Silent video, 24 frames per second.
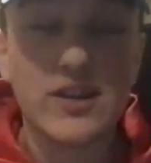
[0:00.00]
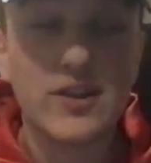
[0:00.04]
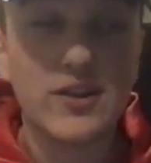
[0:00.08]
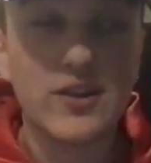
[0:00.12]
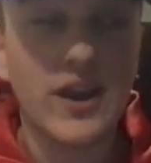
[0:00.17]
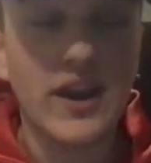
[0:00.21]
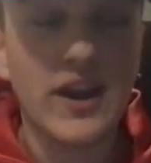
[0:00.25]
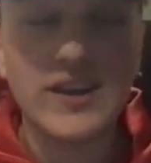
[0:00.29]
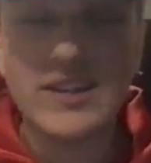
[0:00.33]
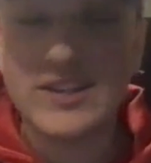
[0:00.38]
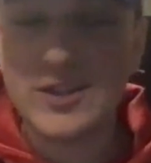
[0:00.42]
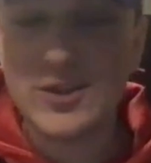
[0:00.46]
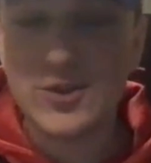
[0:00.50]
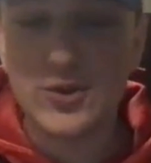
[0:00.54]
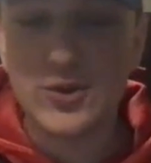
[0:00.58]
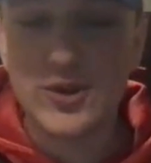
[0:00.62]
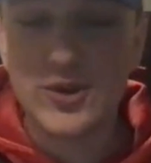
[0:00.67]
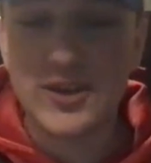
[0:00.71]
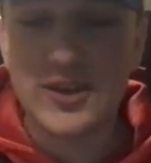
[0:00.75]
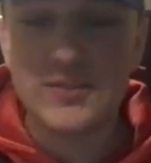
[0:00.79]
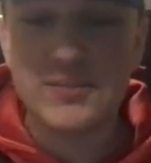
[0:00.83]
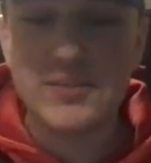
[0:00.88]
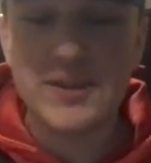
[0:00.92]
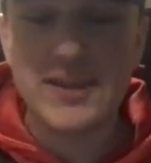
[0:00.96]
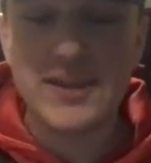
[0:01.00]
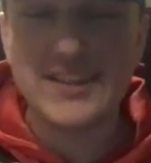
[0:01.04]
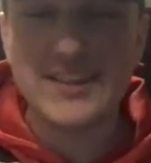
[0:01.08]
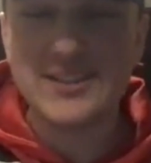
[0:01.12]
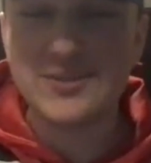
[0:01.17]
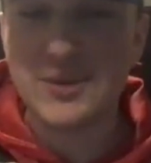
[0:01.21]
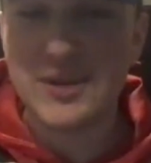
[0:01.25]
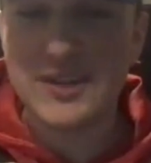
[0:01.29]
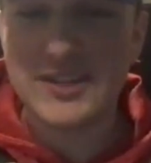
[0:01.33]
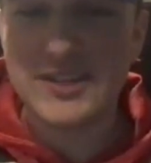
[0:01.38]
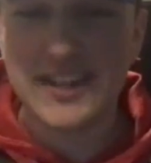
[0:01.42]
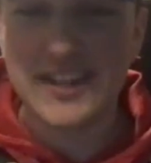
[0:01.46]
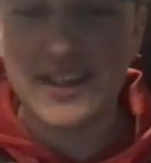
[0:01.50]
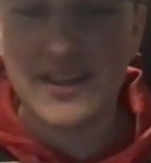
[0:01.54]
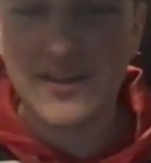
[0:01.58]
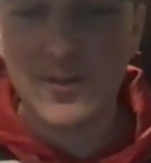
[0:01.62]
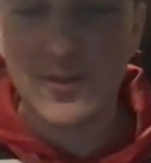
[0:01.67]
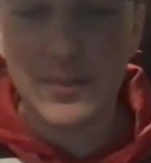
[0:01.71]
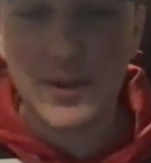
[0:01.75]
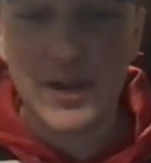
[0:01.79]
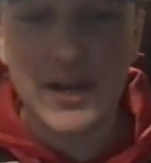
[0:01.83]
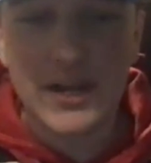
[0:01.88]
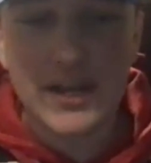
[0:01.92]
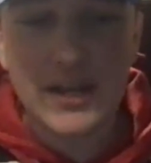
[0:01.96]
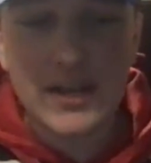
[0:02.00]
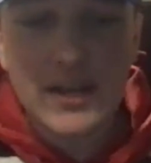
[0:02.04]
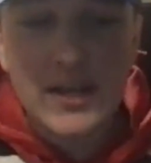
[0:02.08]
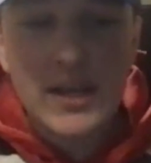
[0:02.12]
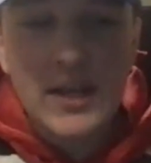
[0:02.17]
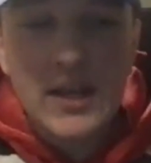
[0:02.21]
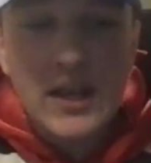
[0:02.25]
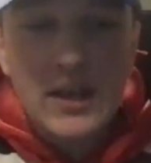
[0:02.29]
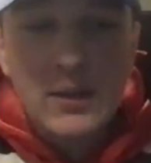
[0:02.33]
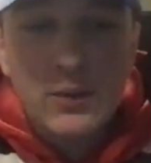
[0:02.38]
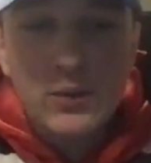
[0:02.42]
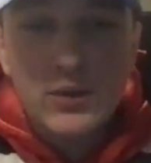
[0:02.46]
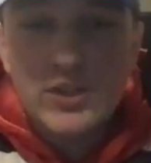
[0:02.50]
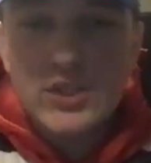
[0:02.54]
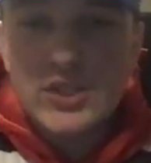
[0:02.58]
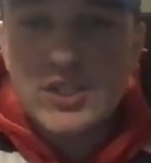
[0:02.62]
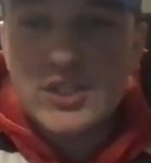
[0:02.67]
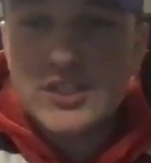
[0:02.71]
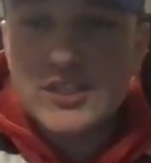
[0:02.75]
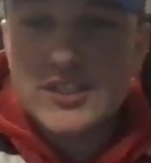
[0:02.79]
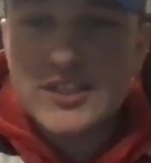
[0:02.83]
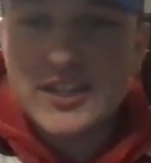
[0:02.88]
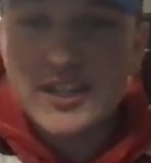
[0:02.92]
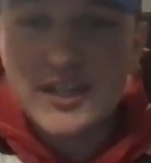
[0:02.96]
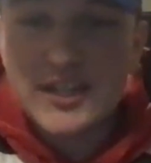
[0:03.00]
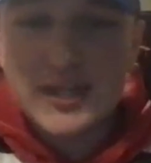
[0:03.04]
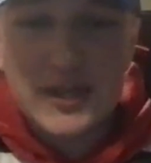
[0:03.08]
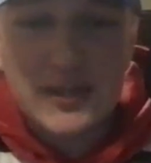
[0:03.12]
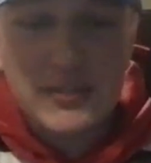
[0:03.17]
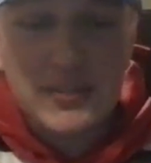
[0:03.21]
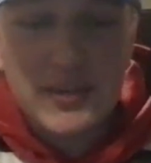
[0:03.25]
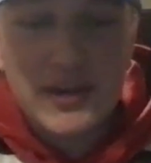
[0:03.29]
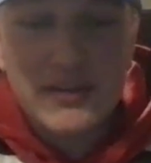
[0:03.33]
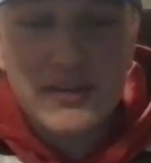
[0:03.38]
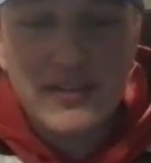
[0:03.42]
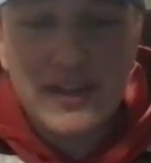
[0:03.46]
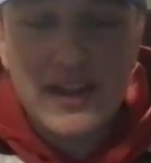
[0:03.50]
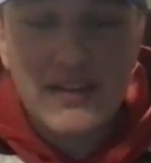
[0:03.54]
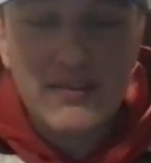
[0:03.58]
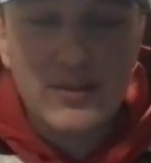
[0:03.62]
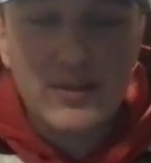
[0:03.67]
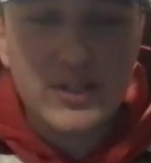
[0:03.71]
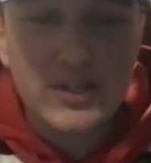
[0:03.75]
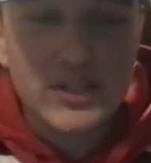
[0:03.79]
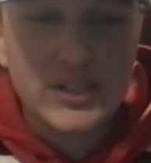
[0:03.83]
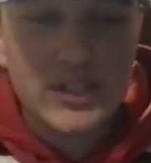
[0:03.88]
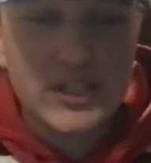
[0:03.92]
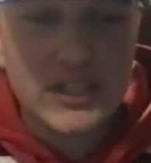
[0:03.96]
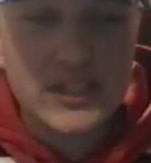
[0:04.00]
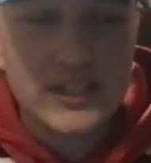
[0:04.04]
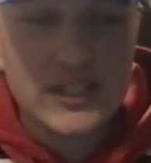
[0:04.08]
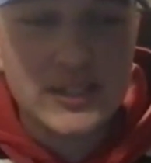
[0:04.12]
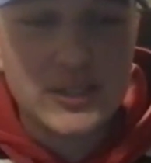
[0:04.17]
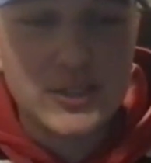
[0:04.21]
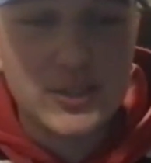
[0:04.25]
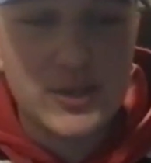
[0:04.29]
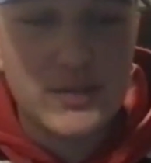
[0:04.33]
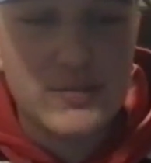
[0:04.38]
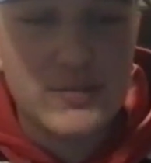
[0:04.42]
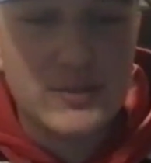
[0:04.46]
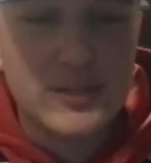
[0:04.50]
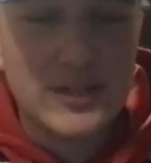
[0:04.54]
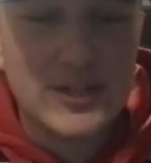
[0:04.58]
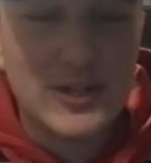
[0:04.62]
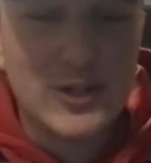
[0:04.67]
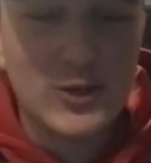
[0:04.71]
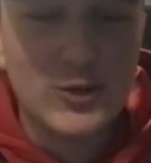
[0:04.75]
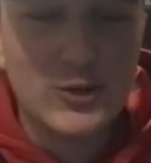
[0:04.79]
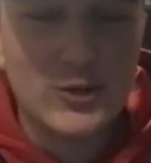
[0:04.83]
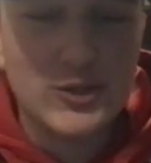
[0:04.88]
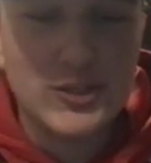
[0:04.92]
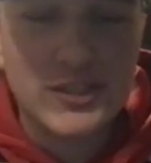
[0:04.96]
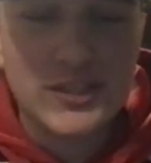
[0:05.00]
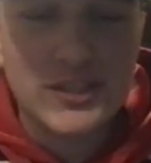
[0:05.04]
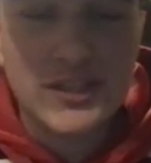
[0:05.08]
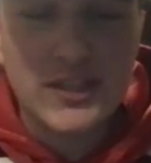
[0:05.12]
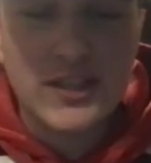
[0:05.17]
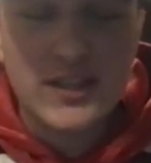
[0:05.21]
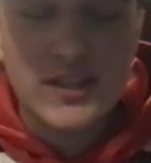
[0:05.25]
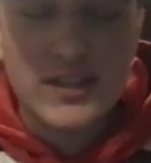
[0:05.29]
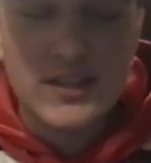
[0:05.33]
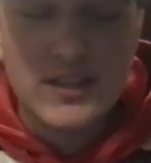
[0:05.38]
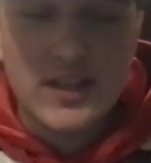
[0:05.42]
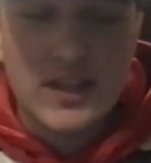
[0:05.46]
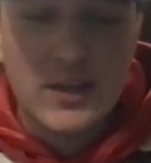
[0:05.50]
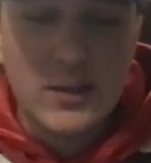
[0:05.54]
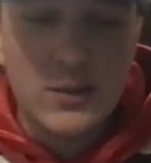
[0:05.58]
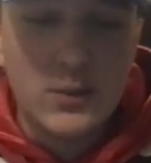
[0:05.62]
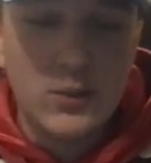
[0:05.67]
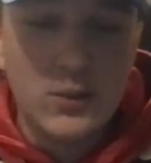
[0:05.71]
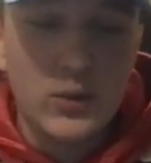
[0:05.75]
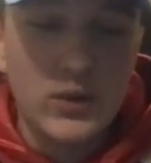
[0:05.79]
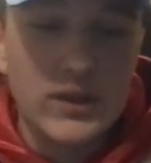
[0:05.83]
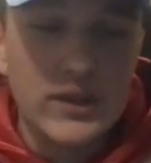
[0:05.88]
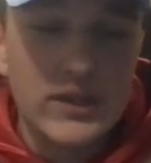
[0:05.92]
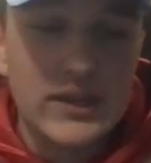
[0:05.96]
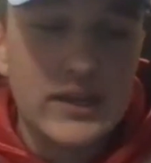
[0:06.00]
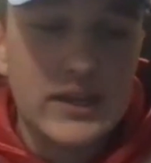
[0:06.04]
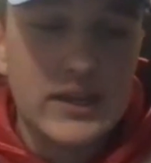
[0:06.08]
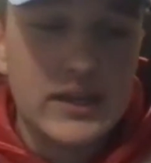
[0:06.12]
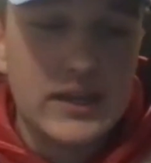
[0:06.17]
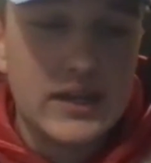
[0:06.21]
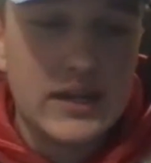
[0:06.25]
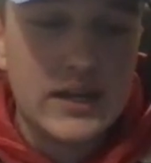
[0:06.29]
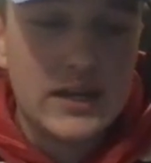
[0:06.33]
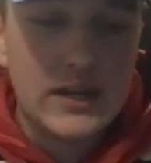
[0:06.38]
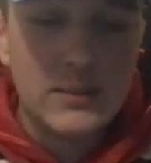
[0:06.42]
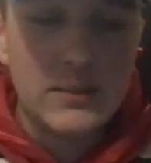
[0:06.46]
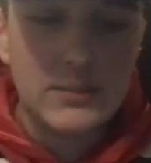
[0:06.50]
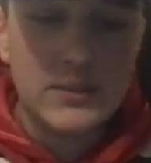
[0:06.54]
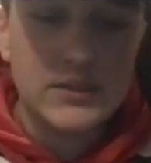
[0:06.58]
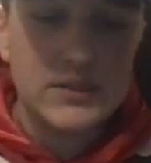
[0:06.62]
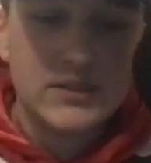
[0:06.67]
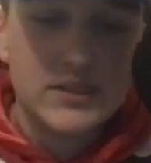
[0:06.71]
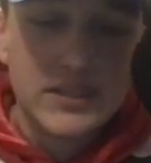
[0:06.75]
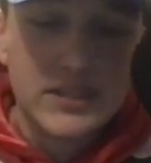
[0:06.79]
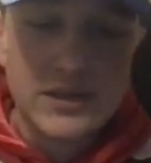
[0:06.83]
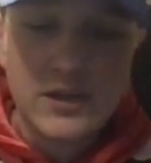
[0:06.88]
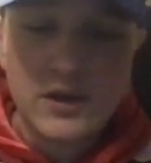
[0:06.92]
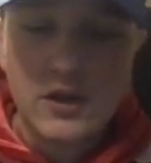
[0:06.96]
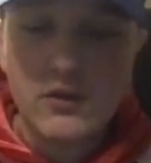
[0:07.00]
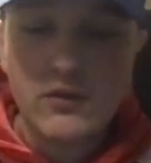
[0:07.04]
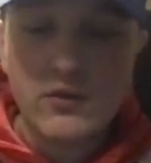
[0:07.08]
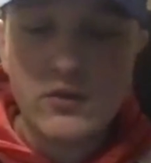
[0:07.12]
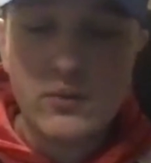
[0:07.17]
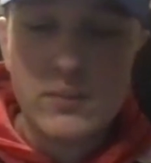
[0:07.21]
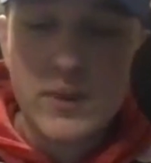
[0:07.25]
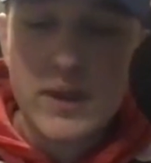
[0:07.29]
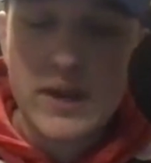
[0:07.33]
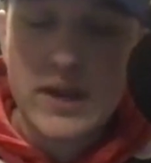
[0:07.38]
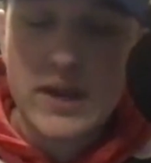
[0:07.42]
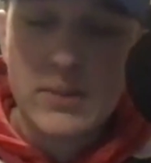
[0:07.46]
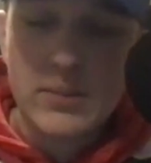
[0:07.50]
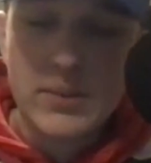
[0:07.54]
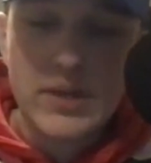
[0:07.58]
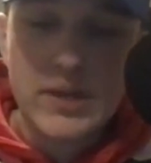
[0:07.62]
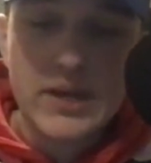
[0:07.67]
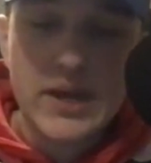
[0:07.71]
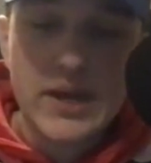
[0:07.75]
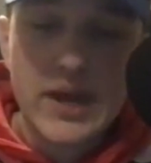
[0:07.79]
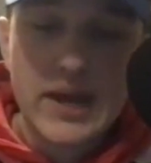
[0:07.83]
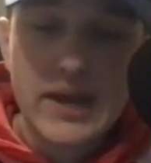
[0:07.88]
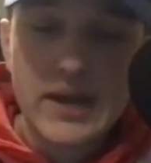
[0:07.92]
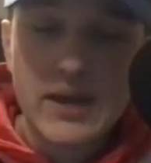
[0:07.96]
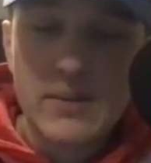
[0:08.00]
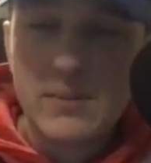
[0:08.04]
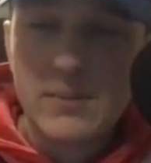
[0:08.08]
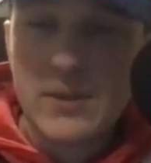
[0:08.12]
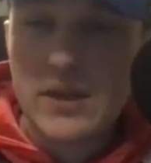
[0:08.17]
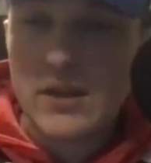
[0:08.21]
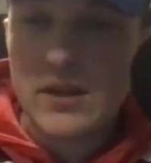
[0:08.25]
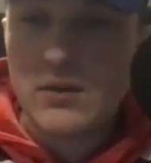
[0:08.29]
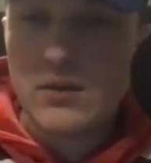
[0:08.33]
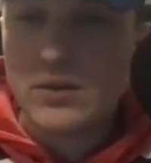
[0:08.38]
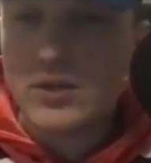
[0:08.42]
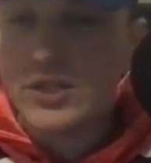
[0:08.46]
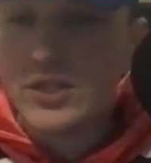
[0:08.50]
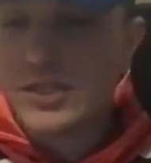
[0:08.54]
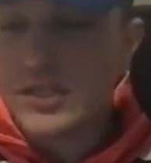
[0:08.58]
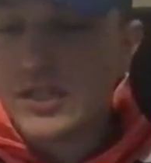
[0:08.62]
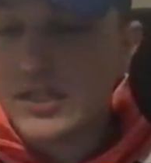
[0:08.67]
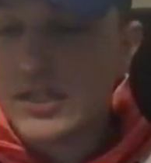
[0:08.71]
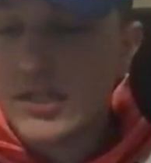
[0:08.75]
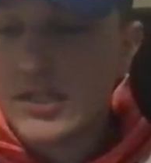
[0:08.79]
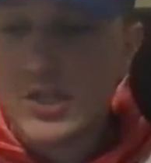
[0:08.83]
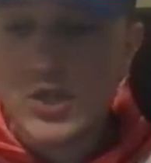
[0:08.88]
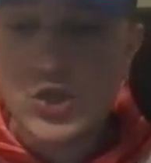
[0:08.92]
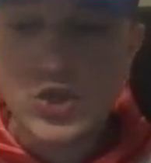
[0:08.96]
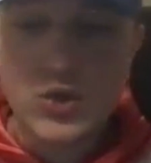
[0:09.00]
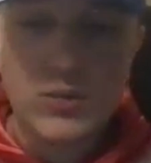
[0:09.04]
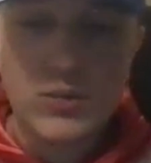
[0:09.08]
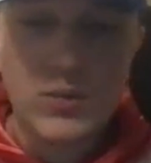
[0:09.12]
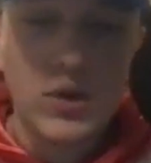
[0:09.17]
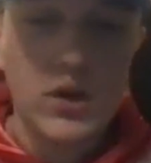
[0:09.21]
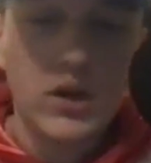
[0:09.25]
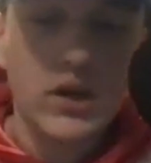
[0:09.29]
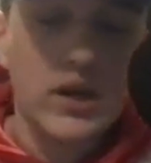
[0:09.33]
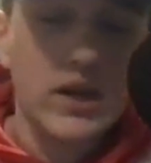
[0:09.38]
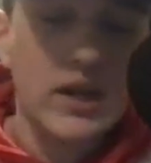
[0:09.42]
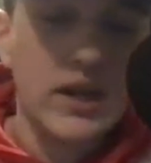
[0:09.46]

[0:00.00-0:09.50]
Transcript: 19-year-old kid, man. That's what I tell everybody with just above average dreams and goals. Really, the CEO of my company, 99 Media, which is a digital marketing